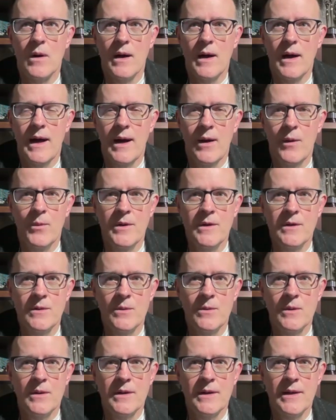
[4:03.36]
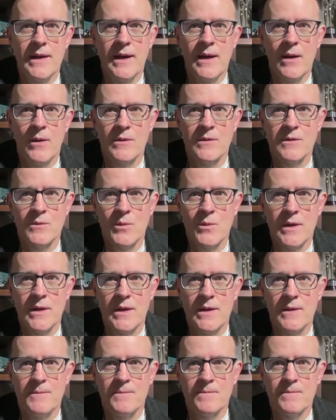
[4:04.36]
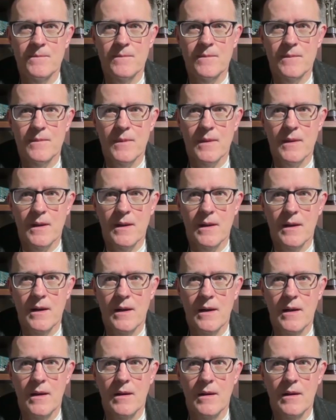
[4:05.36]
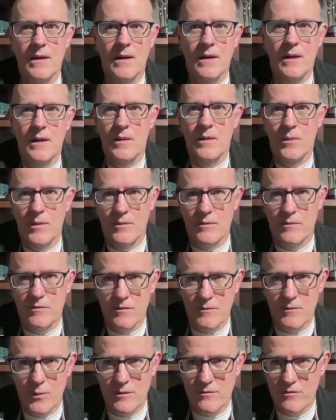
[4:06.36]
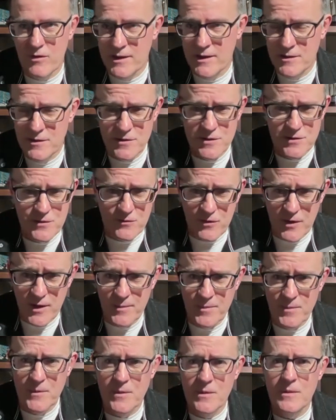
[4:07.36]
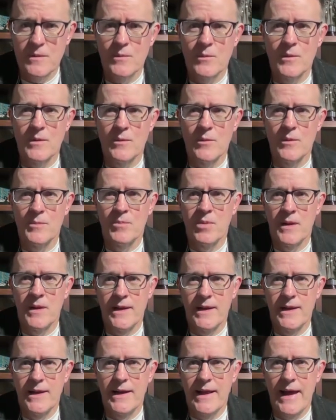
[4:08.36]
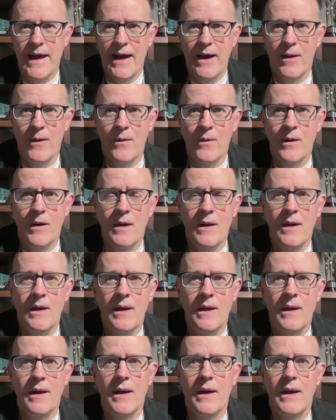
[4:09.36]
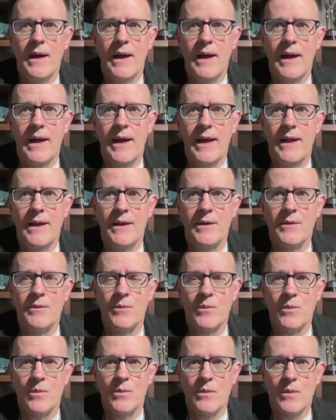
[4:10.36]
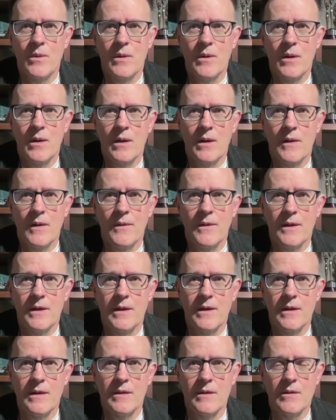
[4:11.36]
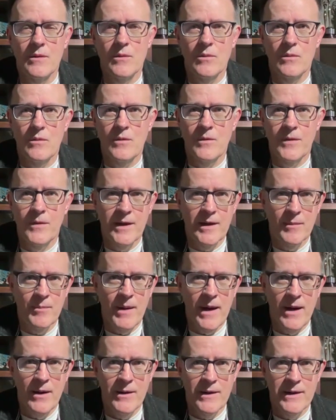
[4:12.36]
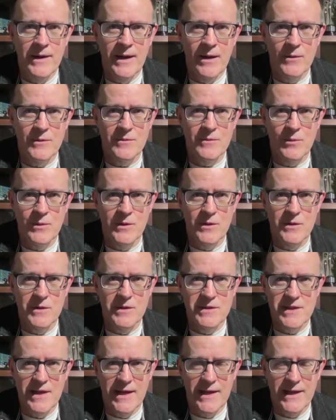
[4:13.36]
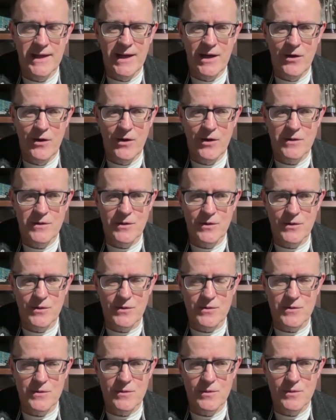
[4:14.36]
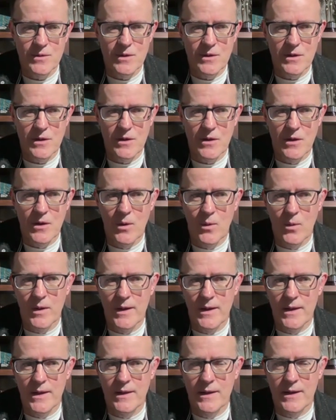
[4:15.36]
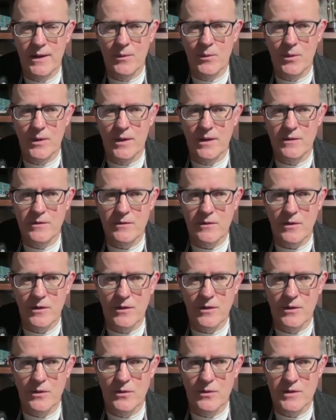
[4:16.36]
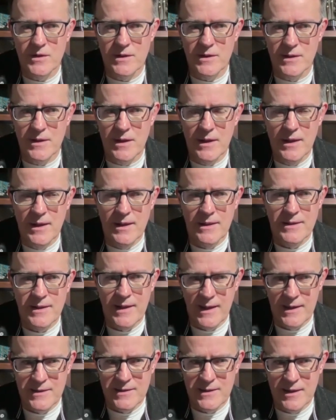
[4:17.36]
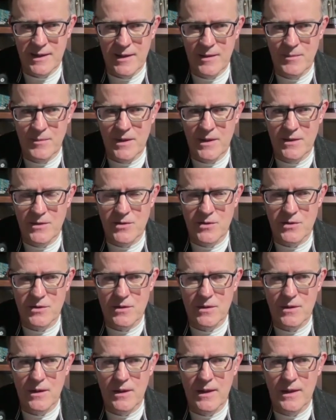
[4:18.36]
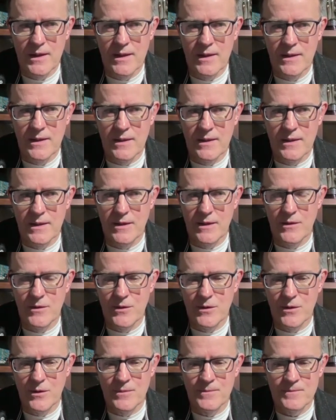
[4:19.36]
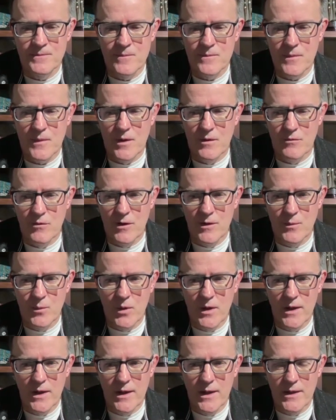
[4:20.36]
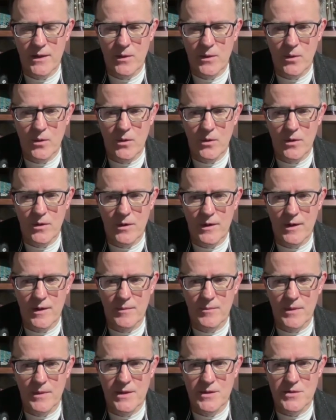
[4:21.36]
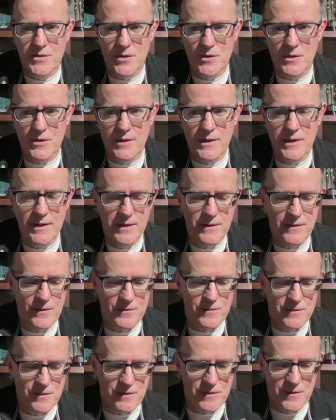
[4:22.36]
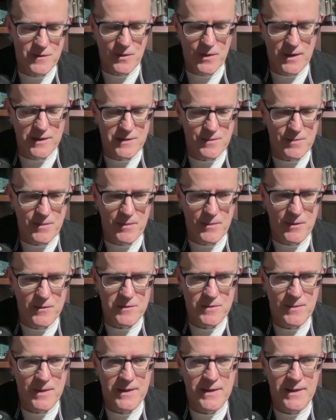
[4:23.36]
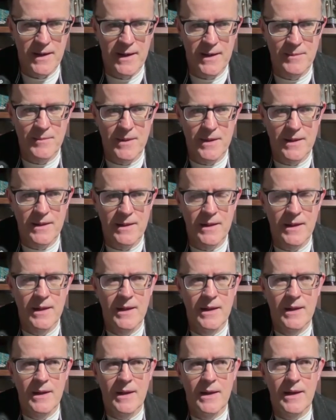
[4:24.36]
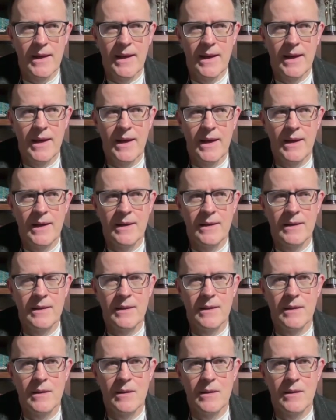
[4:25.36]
how we do it now is uh, we write the script, we plan it out, and the thing about it now is when you design characters, you go in and we start using text to image in either Runway or in Midjourney. Those are the two I spend most of my time in. And